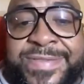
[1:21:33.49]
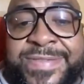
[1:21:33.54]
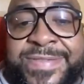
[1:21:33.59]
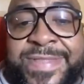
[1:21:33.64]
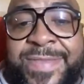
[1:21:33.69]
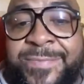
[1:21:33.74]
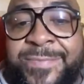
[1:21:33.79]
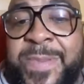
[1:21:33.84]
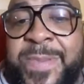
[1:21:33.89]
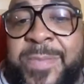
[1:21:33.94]

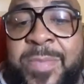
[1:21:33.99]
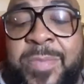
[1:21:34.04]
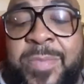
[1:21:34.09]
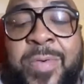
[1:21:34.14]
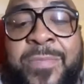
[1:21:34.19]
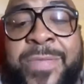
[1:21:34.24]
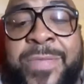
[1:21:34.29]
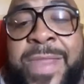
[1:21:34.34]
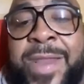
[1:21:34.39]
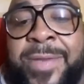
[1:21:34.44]
people moving
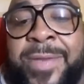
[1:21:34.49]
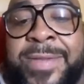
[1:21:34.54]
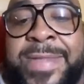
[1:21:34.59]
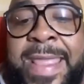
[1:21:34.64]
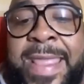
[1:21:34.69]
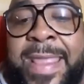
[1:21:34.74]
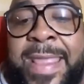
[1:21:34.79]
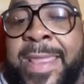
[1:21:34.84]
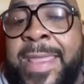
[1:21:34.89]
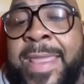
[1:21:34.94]
here a day.
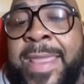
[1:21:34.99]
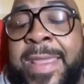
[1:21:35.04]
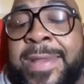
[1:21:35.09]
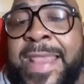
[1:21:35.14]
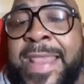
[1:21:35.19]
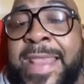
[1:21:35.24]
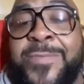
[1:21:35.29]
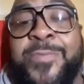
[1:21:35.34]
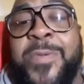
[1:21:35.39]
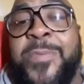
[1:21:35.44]

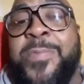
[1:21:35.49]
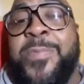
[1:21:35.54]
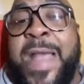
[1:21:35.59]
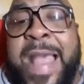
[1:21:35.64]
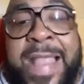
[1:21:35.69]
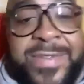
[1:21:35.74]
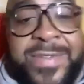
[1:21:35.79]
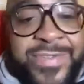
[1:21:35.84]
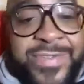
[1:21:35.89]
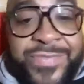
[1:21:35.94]
That's
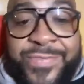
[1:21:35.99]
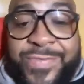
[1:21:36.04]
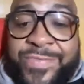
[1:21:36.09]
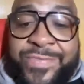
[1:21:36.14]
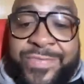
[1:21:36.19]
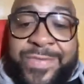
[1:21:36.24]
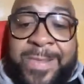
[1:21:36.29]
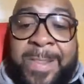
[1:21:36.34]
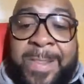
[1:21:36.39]
preposterous.